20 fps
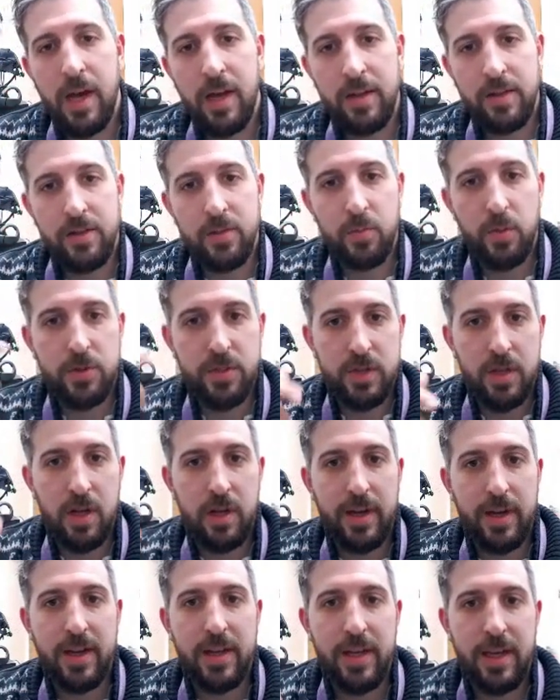we'll start
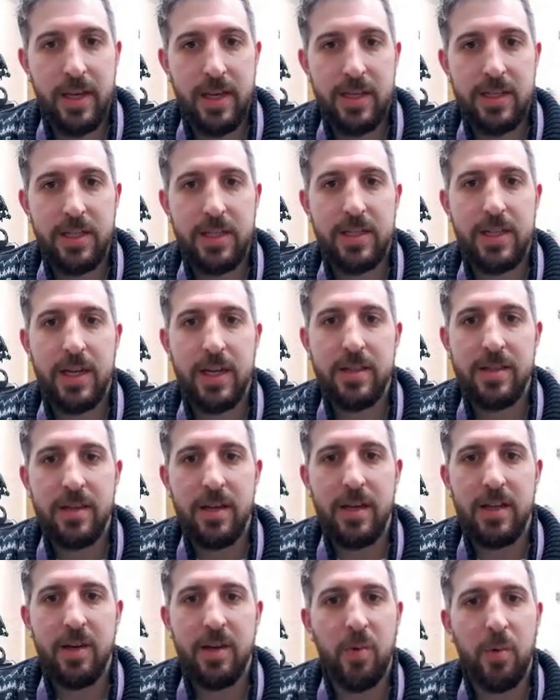getting EEG data,
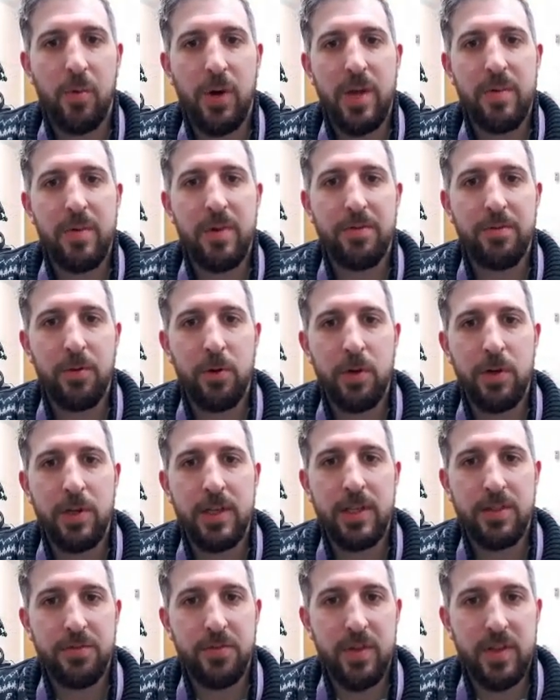and then what we're aiming for
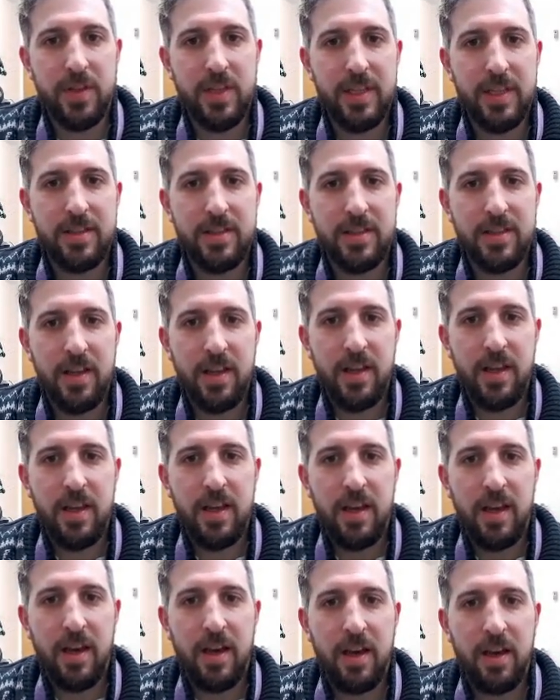is for these
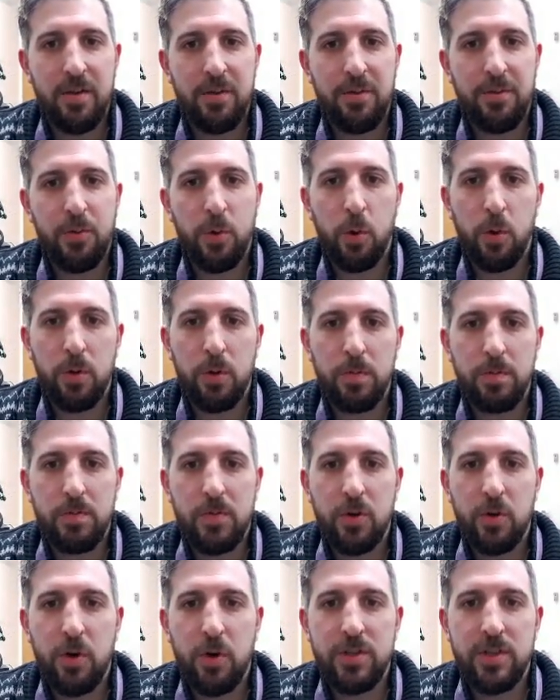4
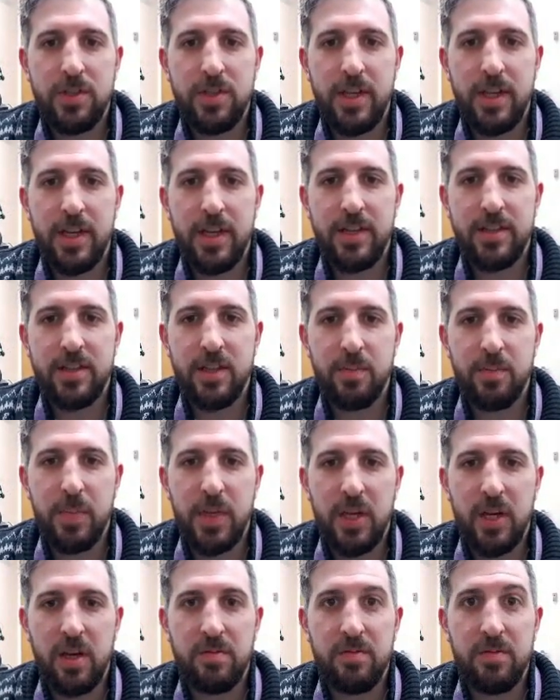crosses here to
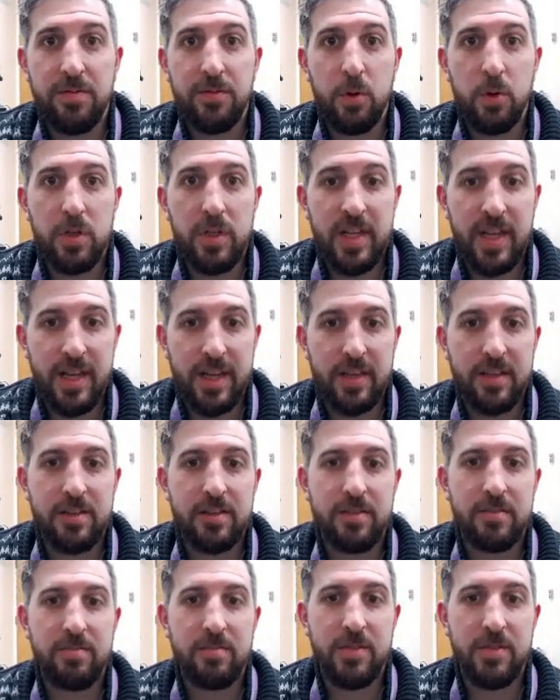become 4 ticks.